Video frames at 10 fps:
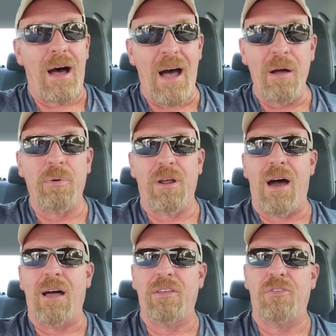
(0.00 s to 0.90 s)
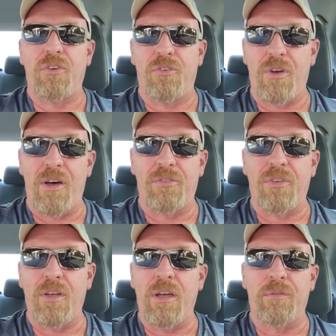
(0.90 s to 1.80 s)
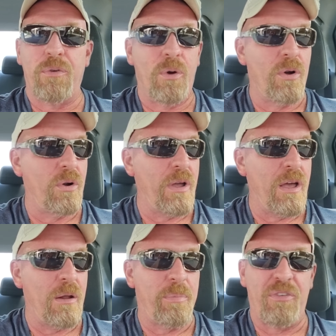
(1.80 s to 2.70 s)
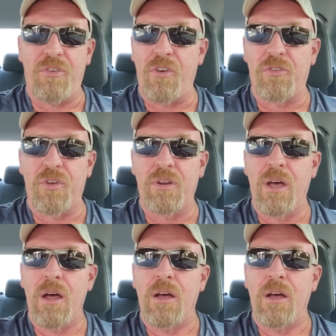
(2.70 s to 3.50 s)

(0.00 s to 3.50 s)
I would highly suggest that if you're in a position